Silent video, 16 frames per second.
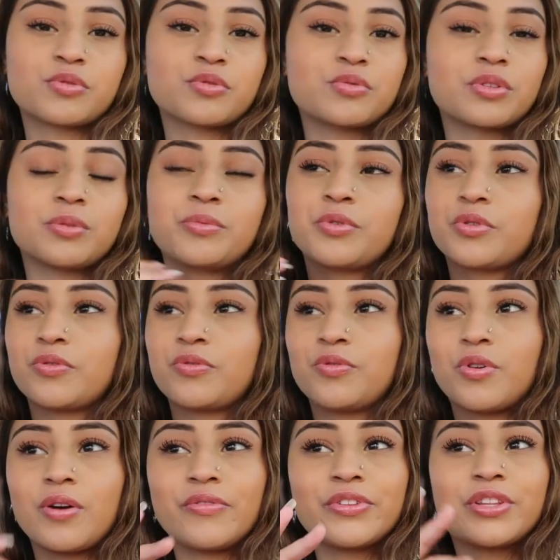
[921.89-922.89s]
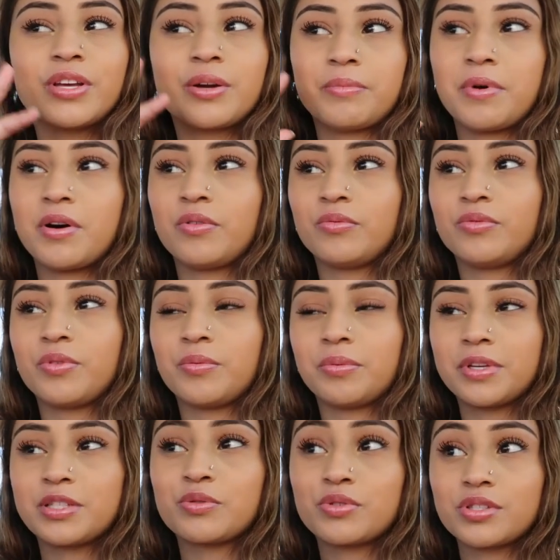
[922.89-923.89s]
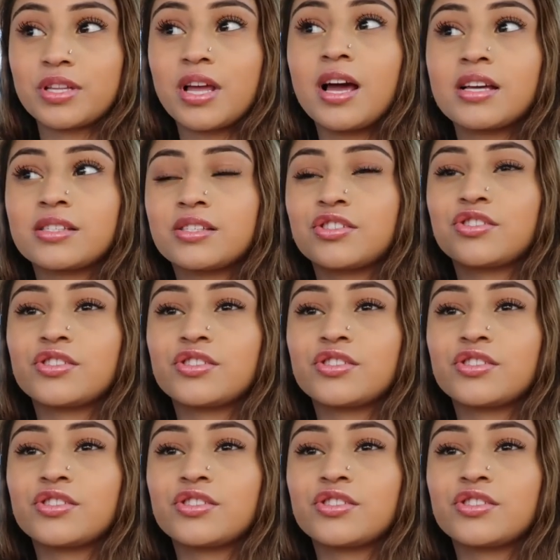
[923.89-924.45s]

was really beautiful. Everything about the place was nice.